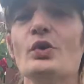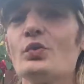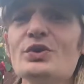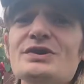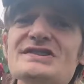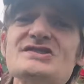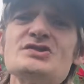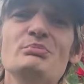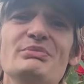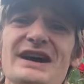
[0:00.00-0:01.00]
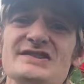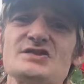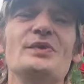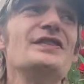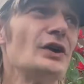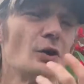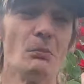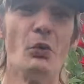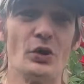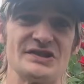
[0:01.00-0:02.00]
Rootings do best when they're
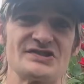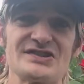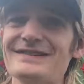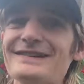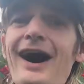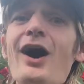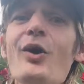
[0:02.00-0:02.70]
moist, not